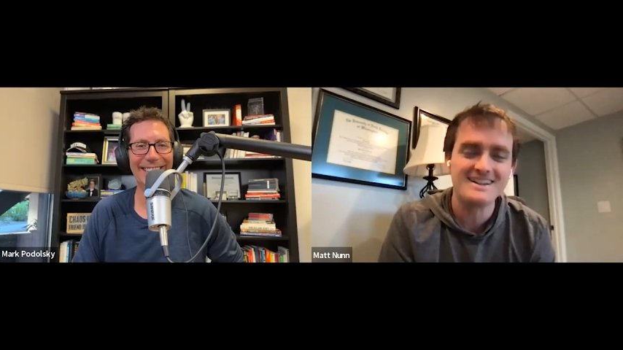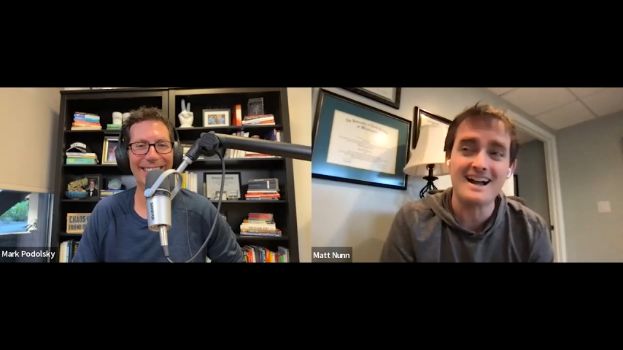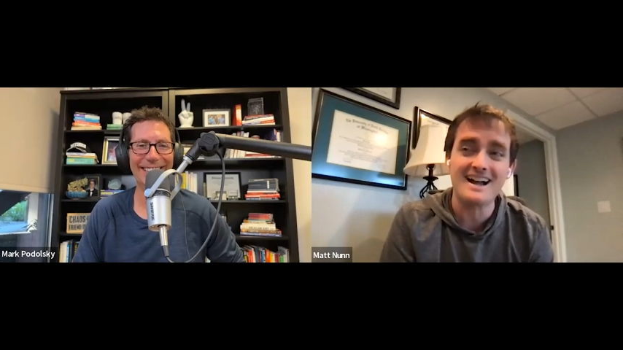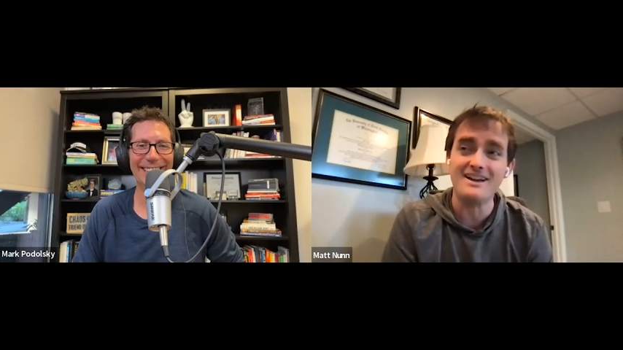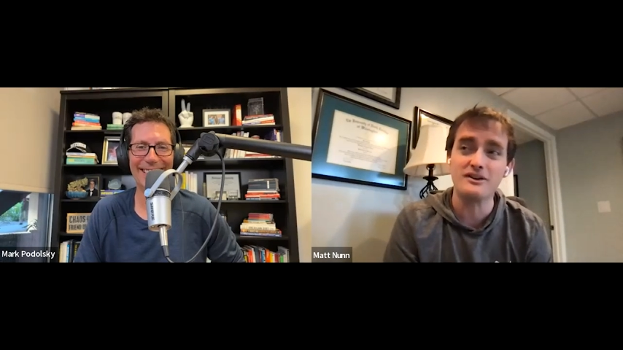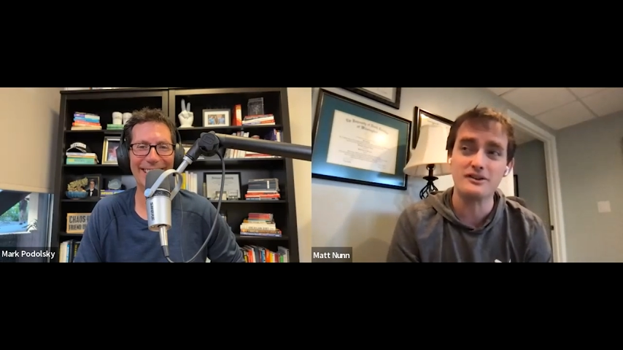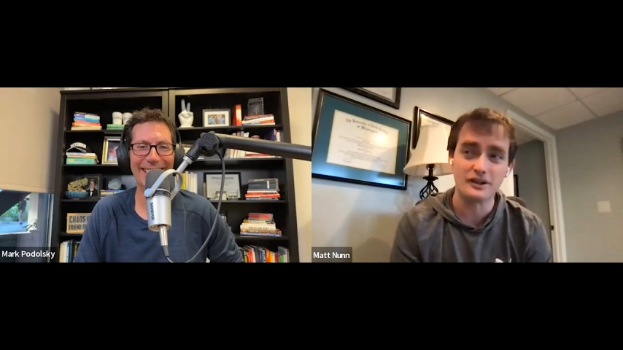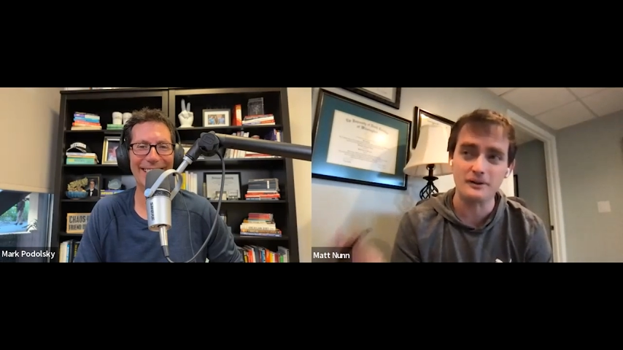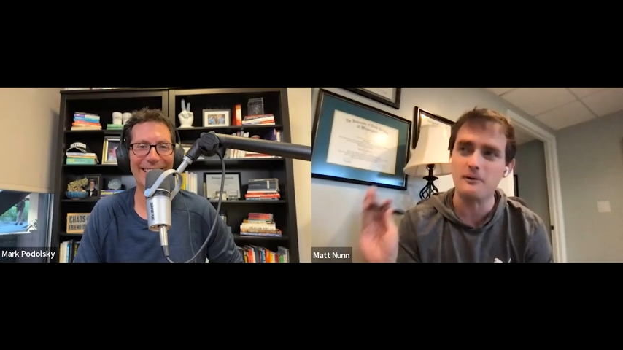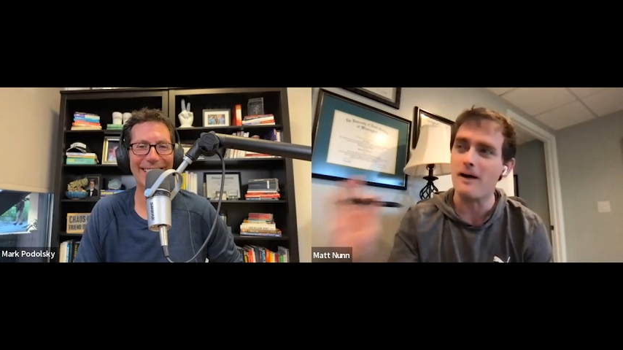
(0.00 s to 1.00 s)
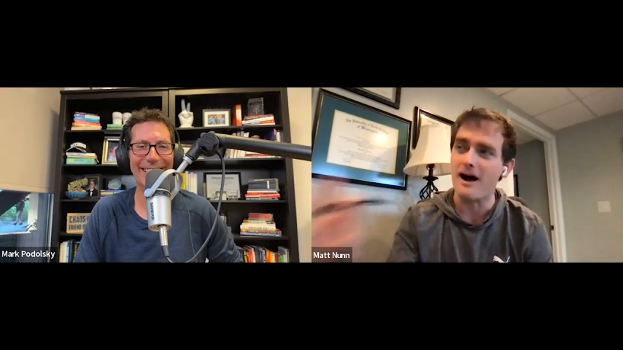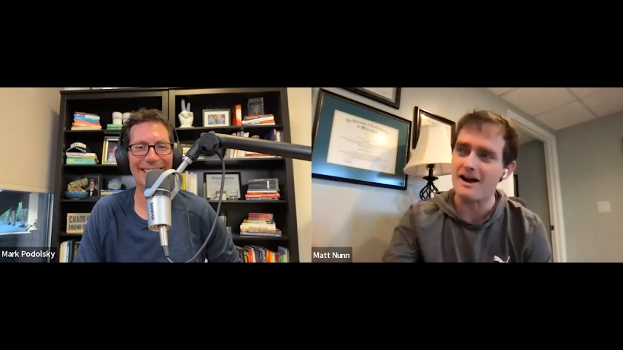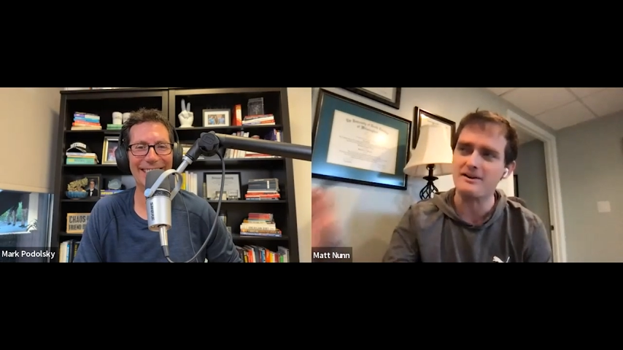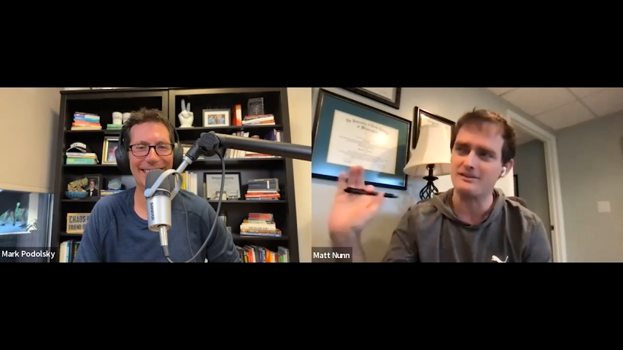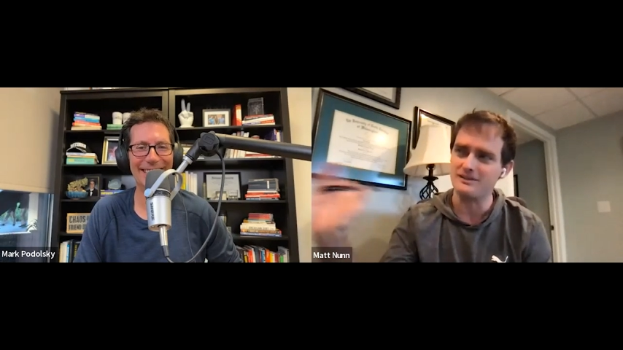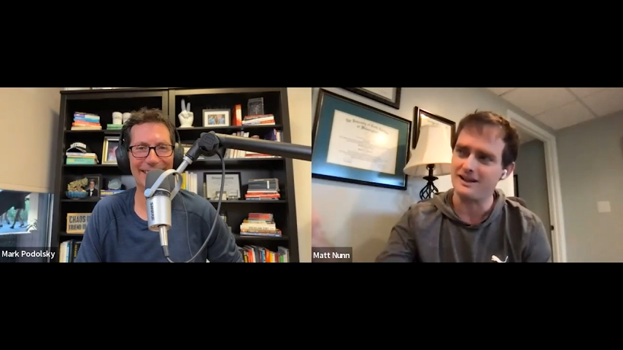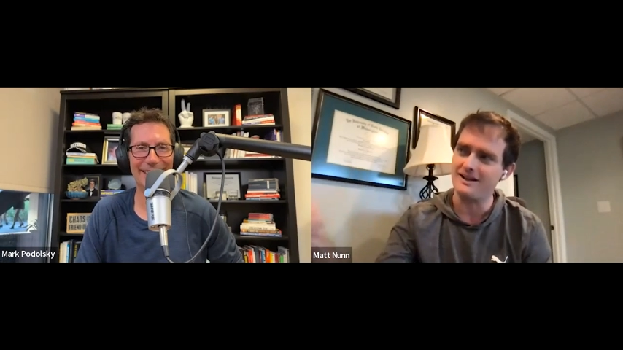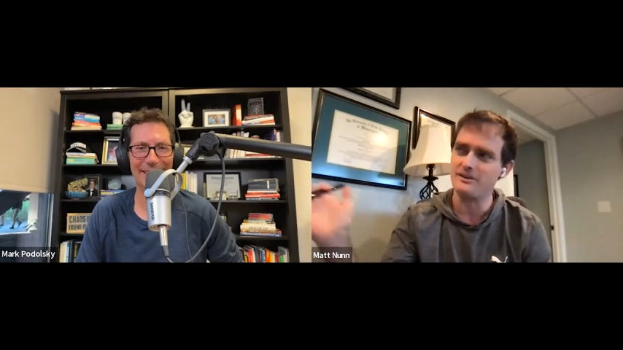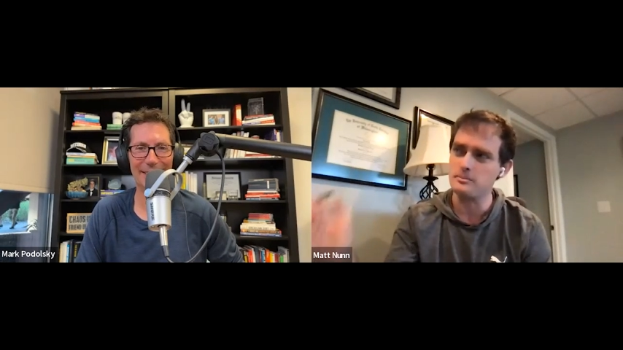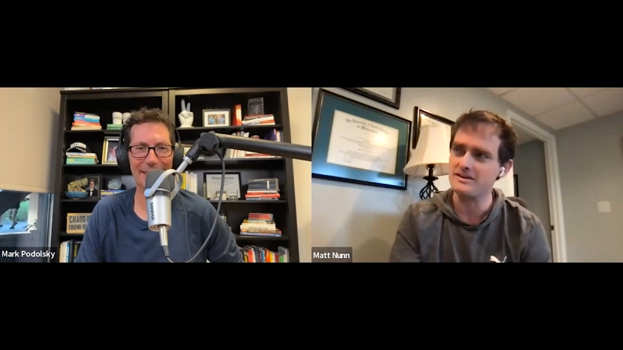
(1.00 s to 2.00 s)
Speaker 1: it was a good reminder of
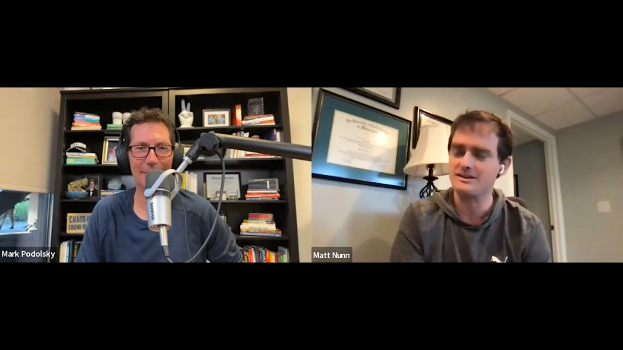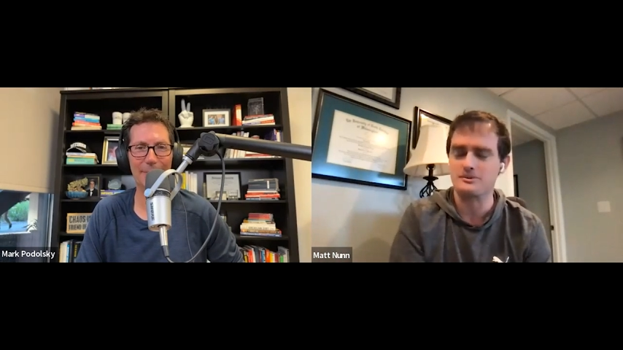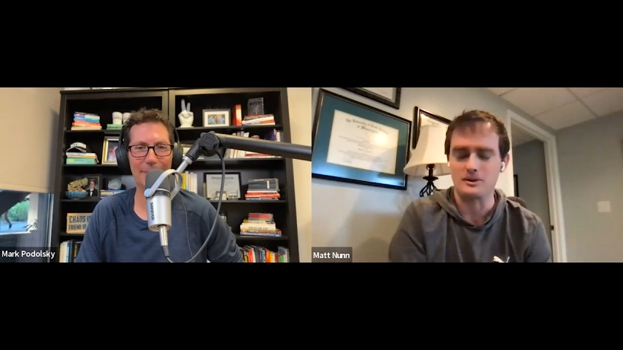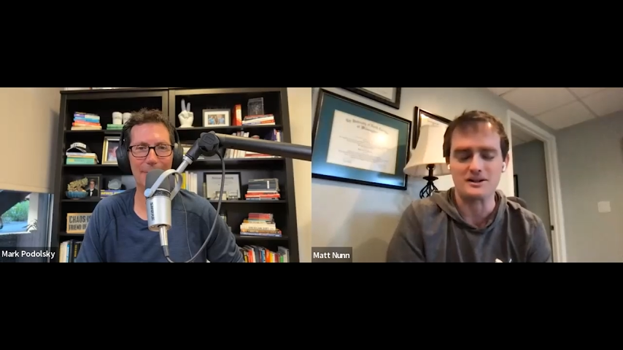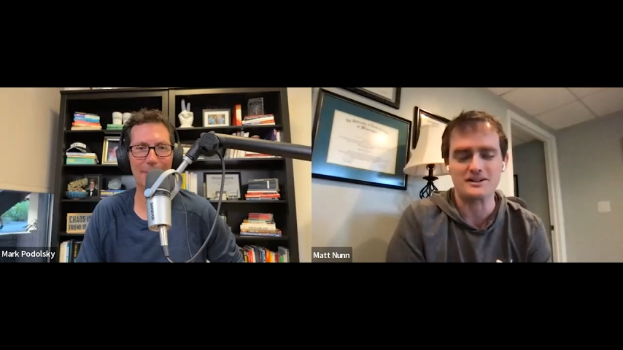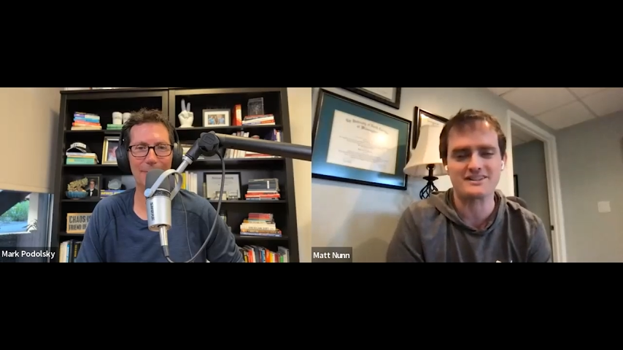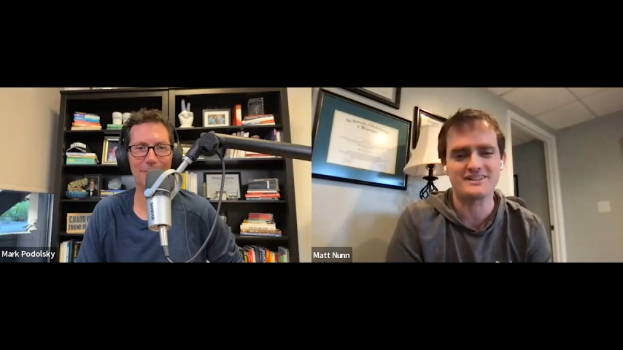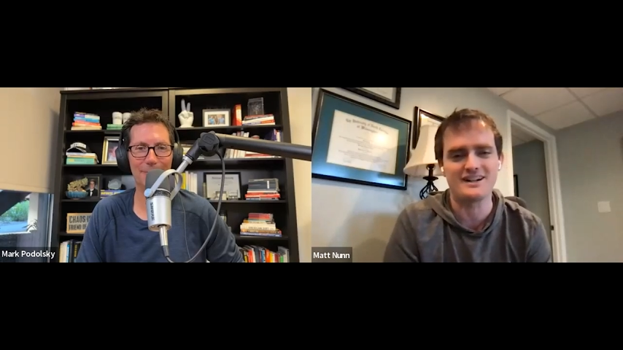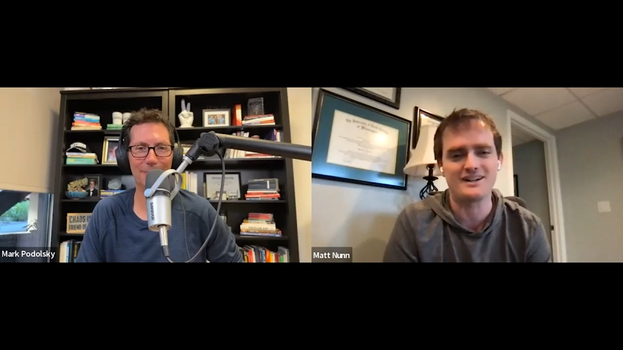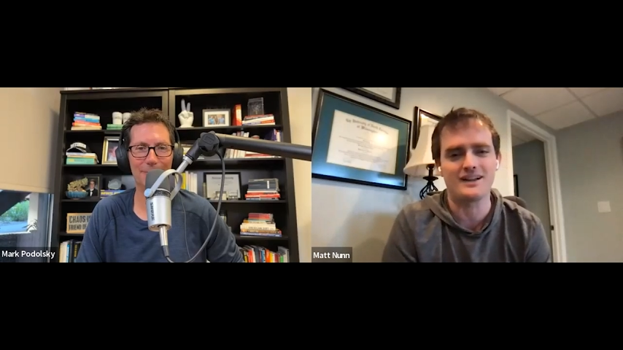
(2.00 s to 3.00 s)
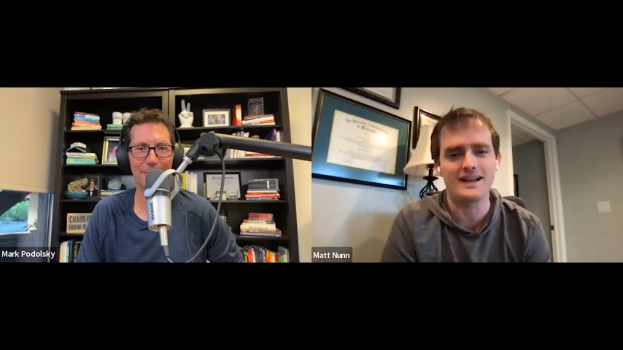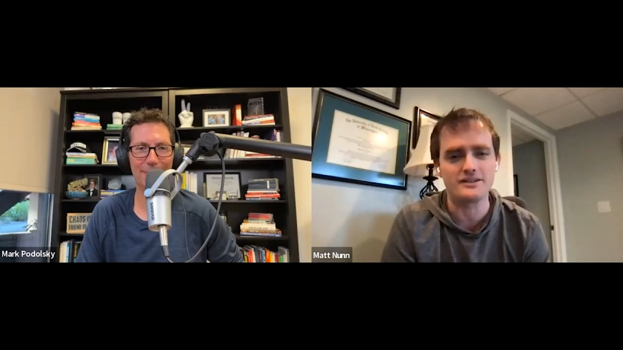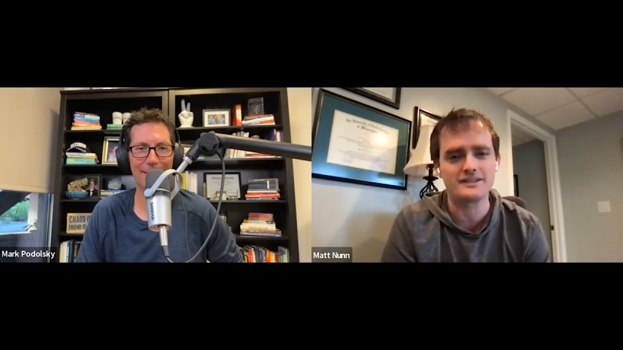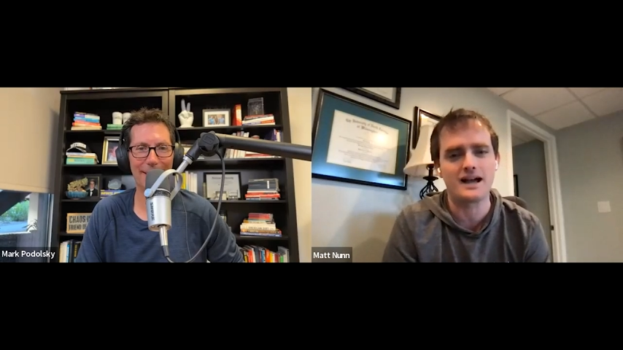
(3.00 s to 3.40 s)
like the business work, you know, like every